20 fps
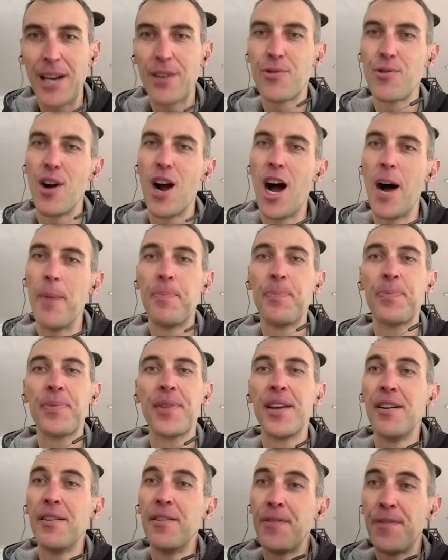puck
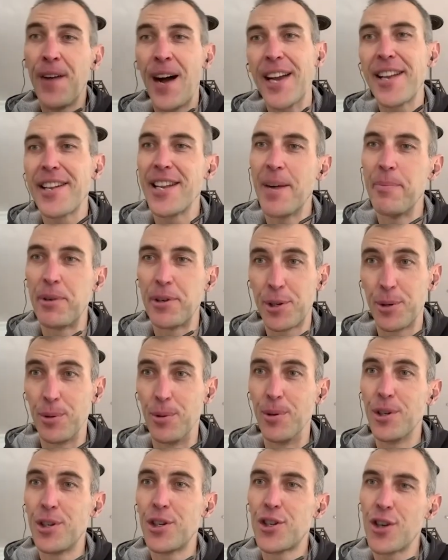drop. Fight number
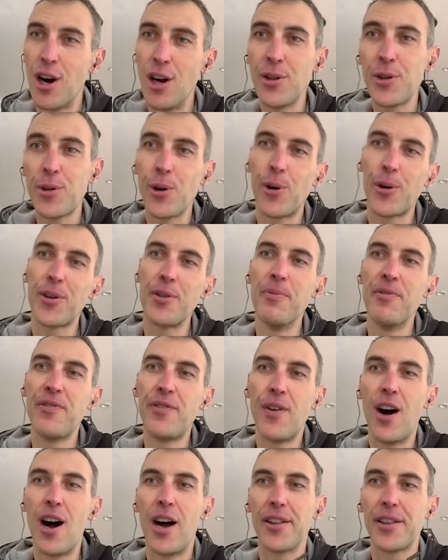two, Sean
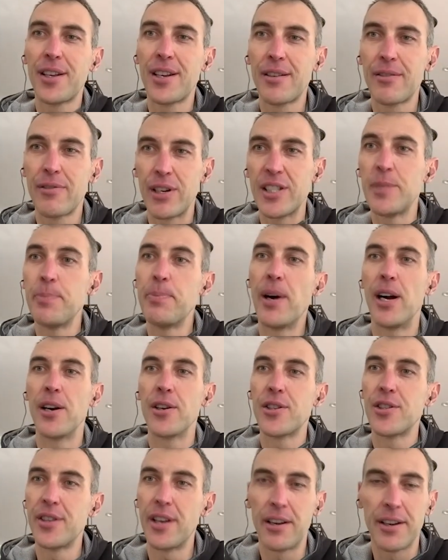Thornton fought Chris
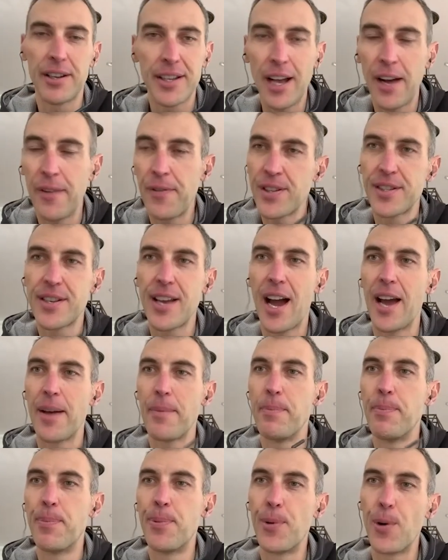Barch, their toughest
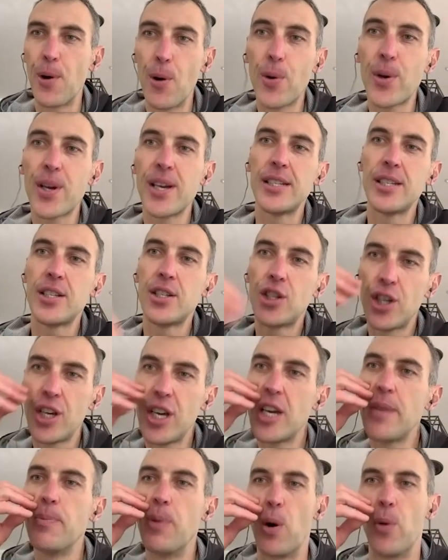guy, broke his
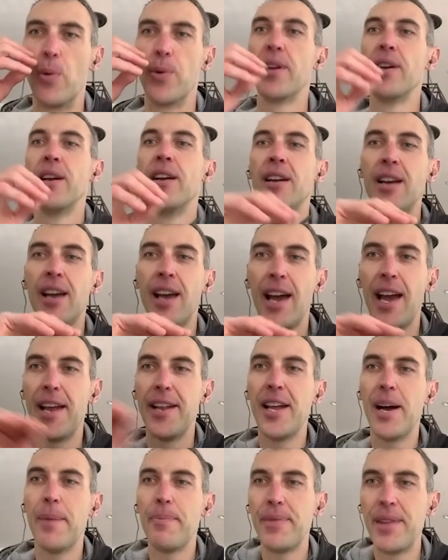cheekbone. Oof.
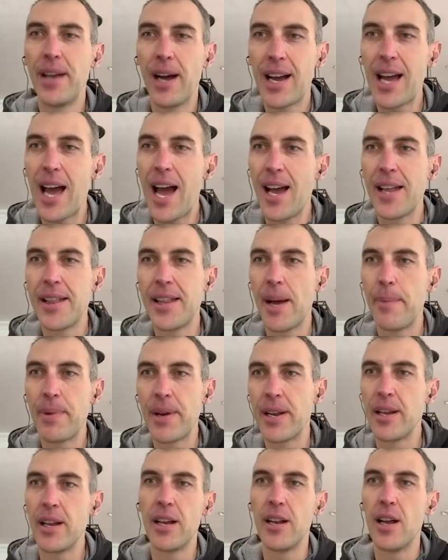That guy ended
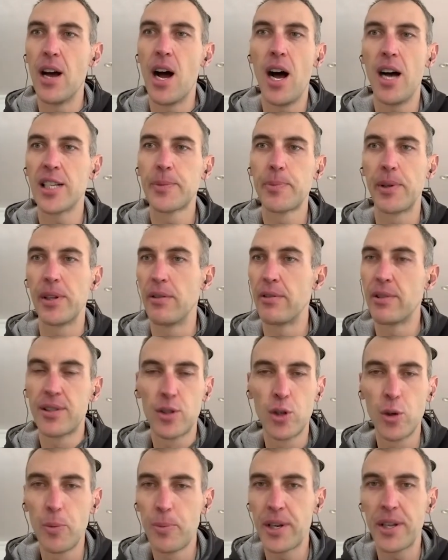up in a hospital.
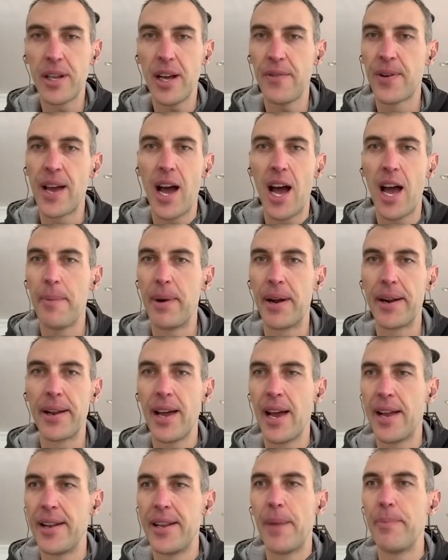Super tough guy,
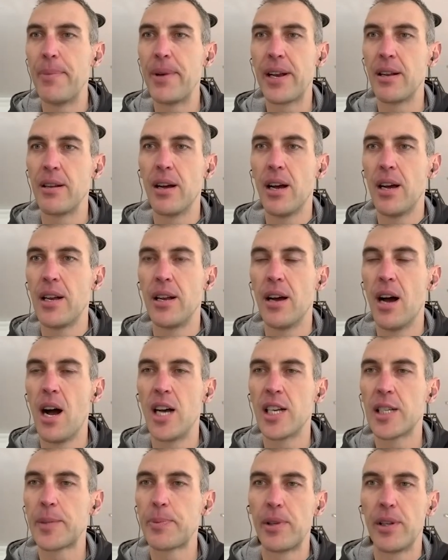but ended up being in a
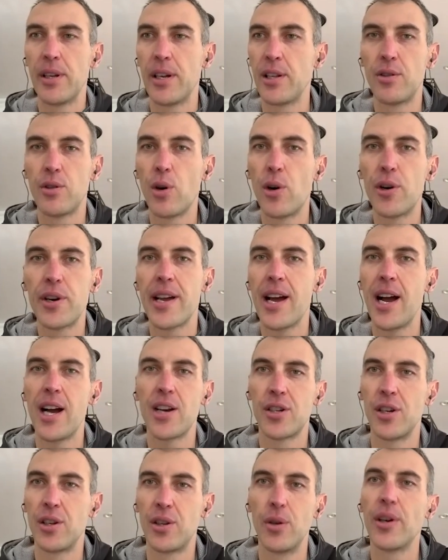hospital. And Thordy
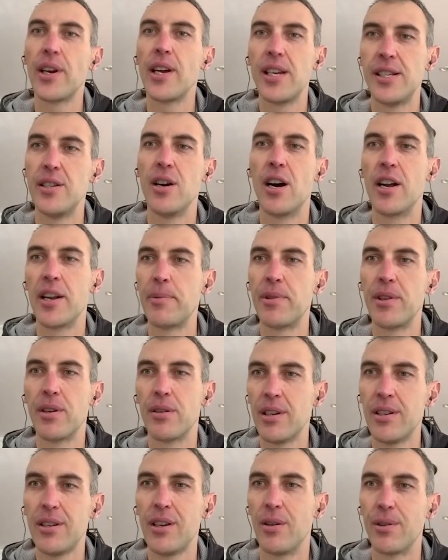actually took easy
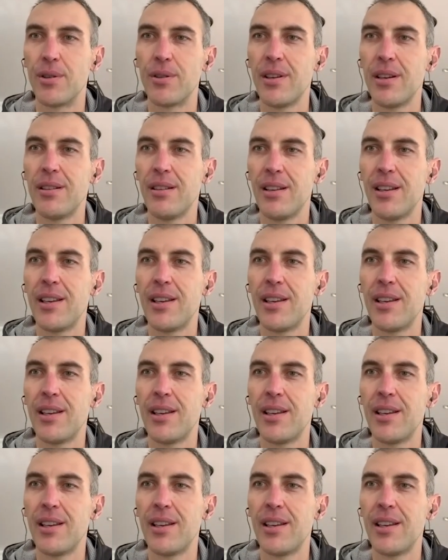on it, you know,